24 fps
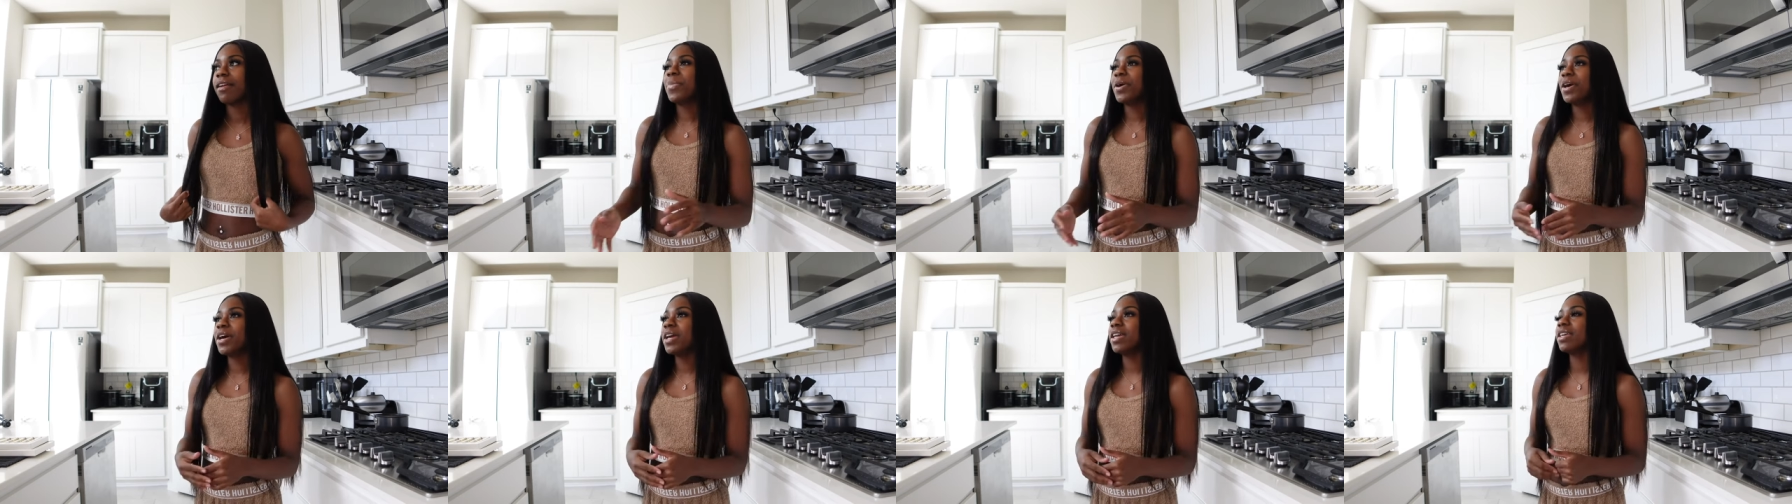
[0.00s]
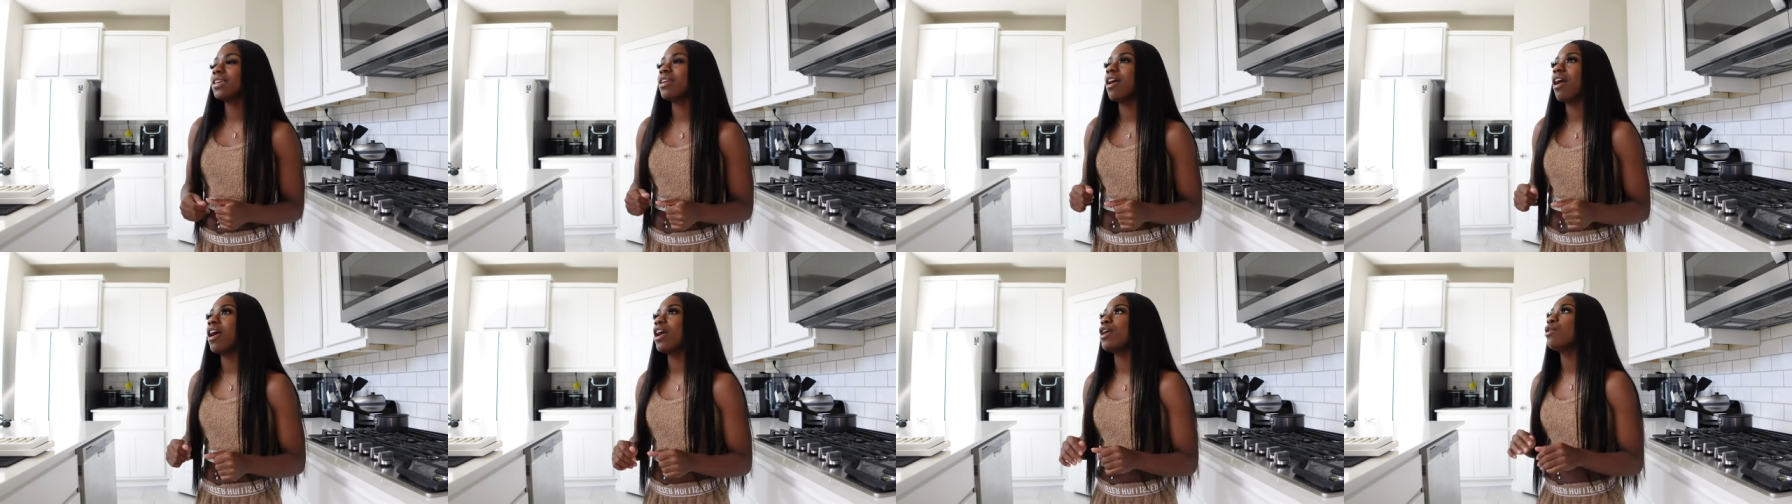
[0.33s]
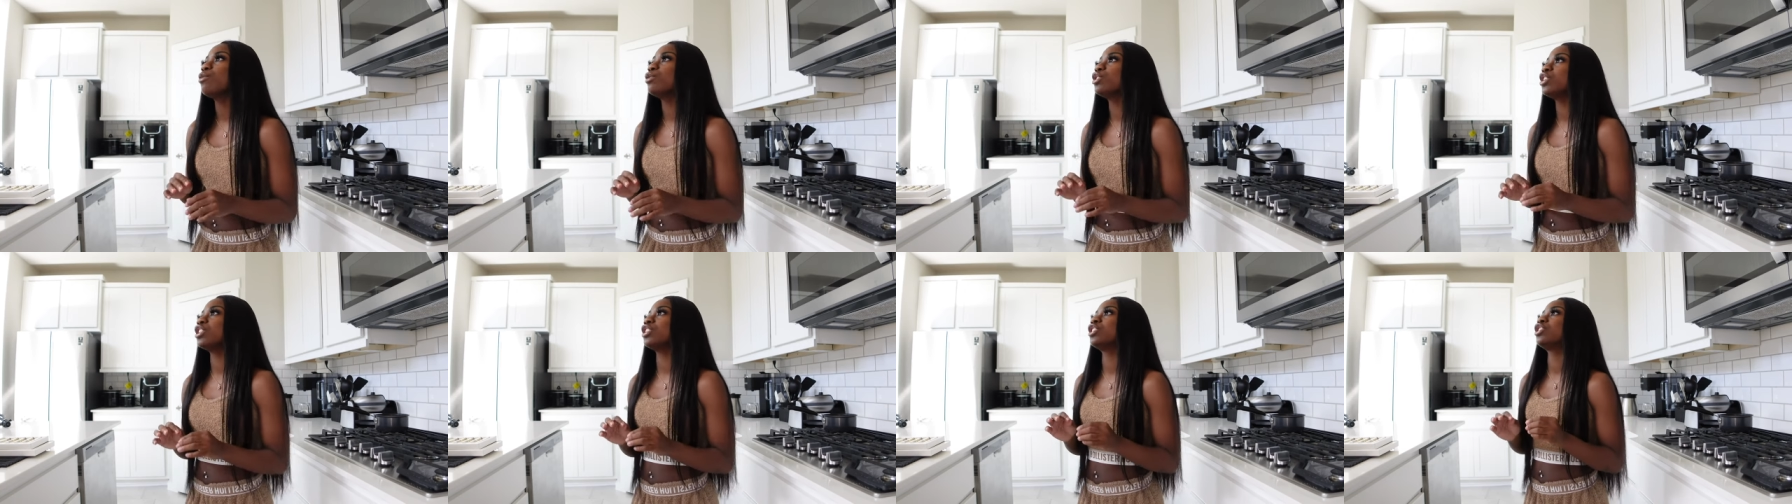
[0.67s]
But y'all, it
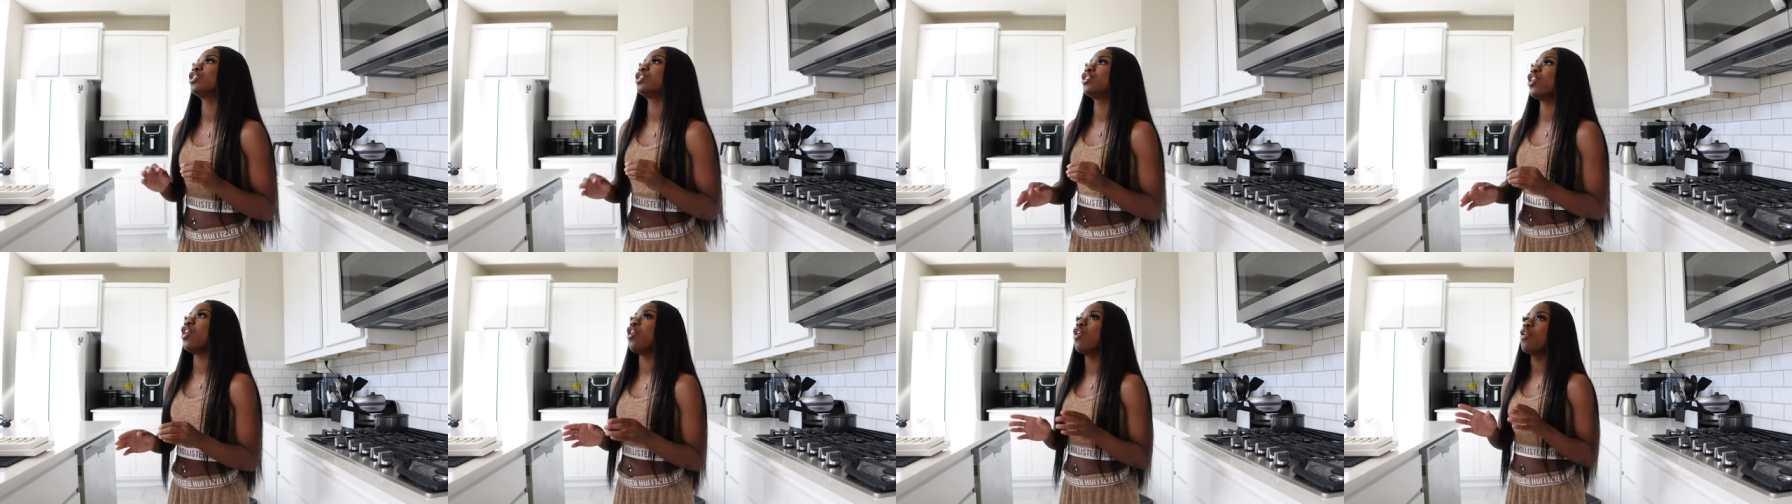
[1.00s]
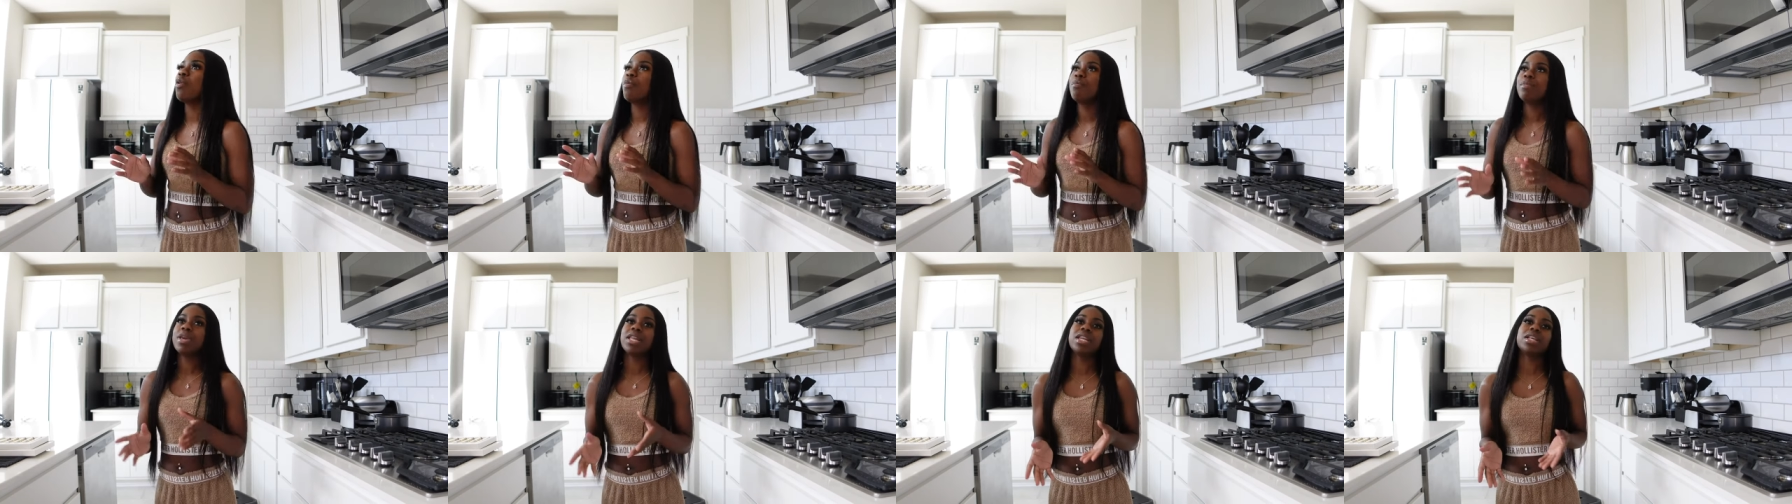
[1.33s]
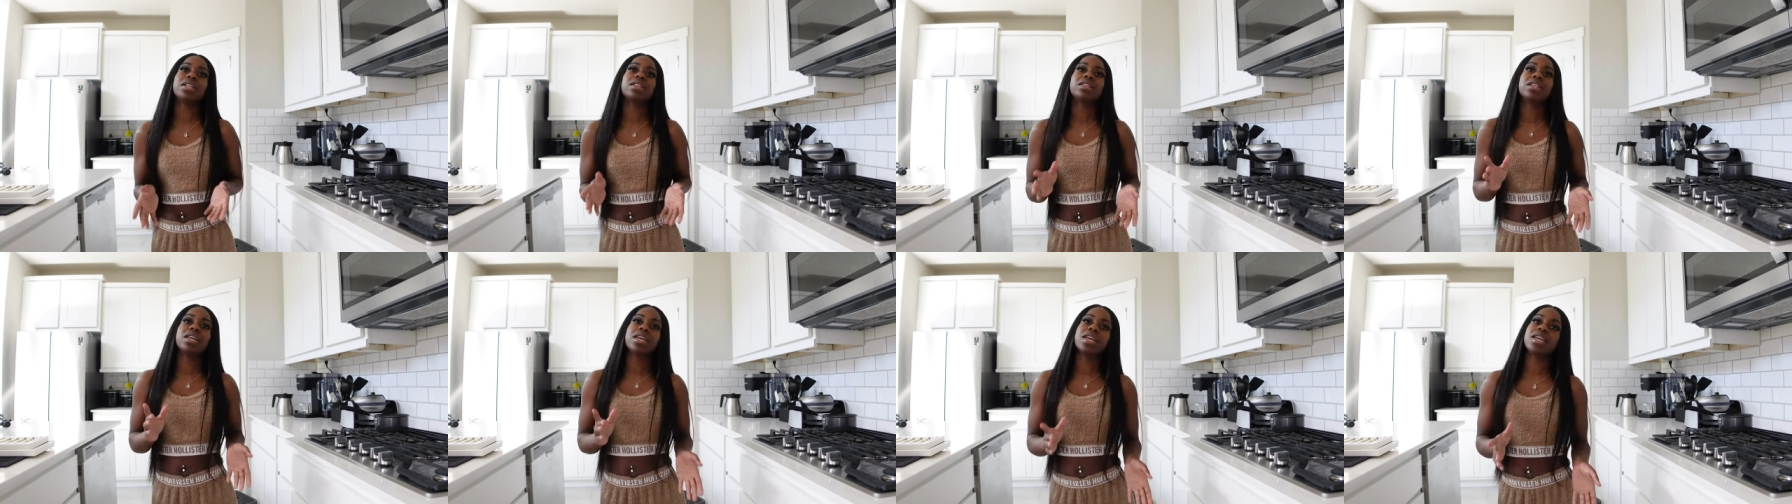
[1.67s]
was just so
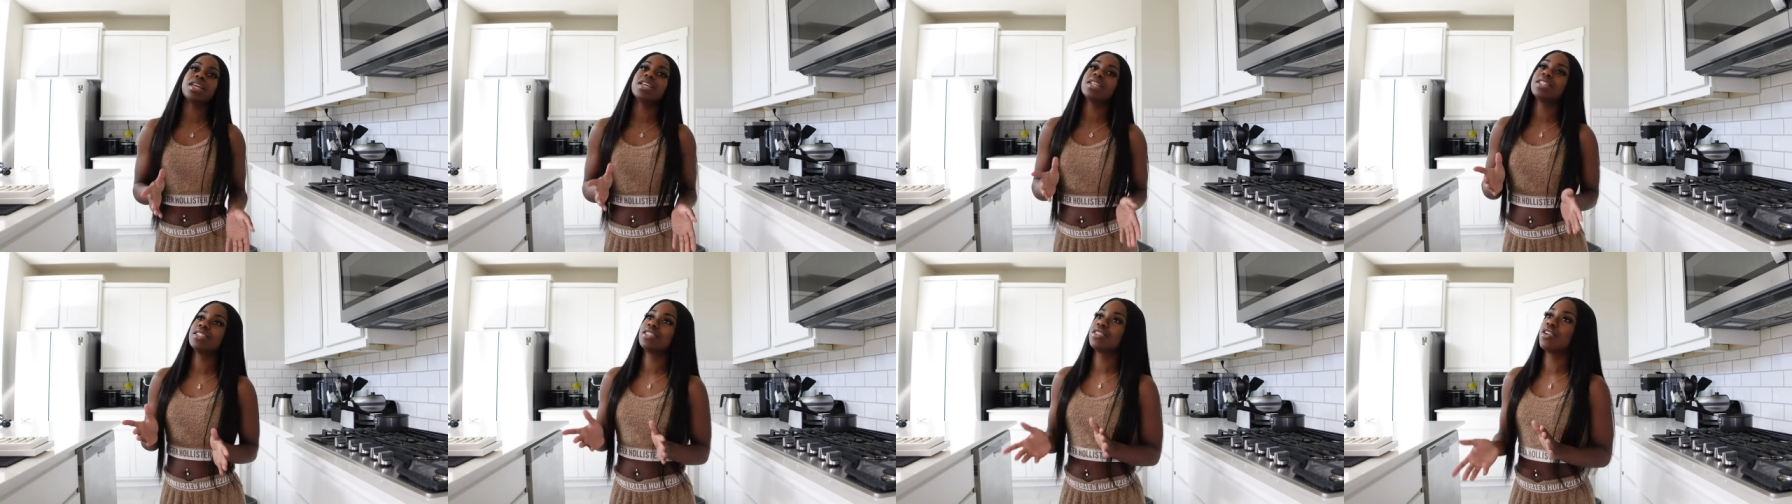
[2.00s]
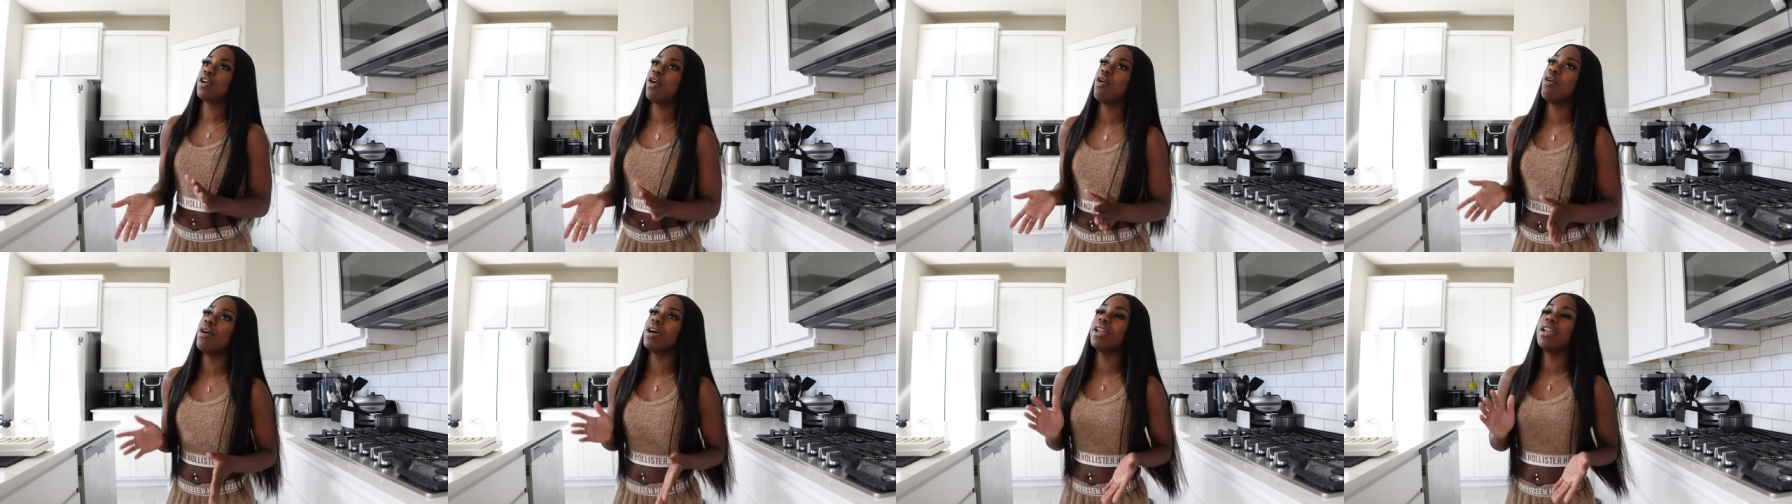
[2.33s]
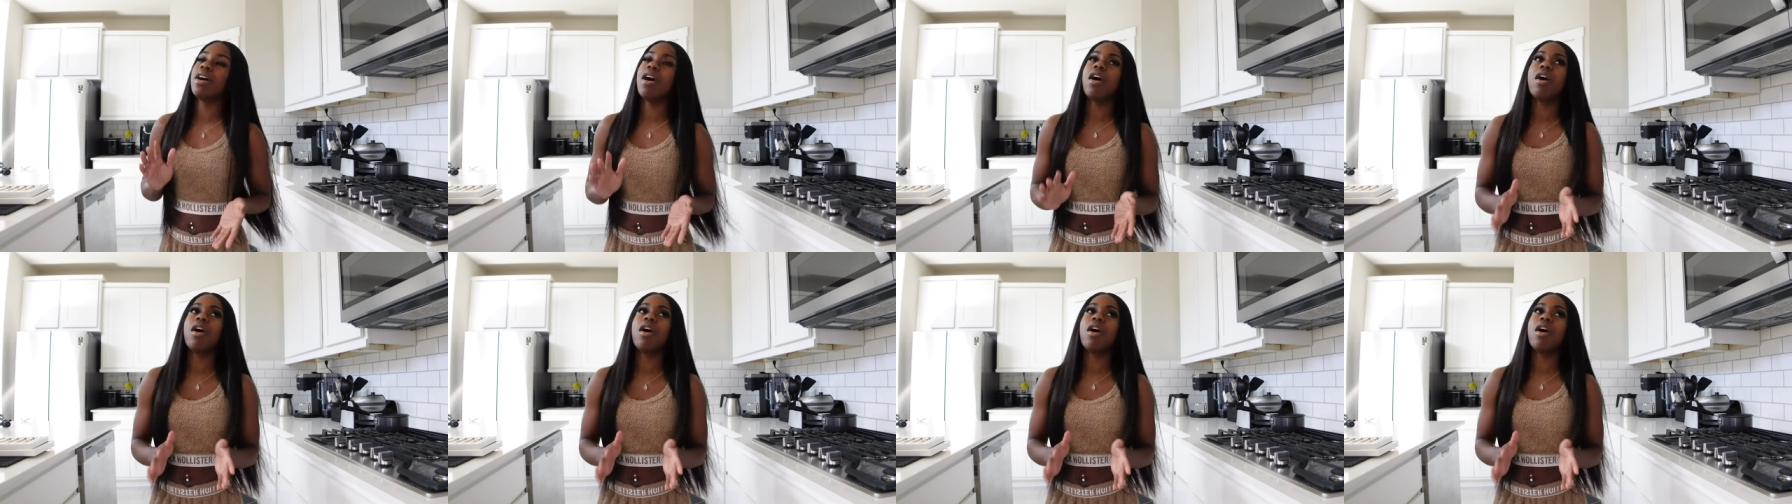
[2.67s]
many things going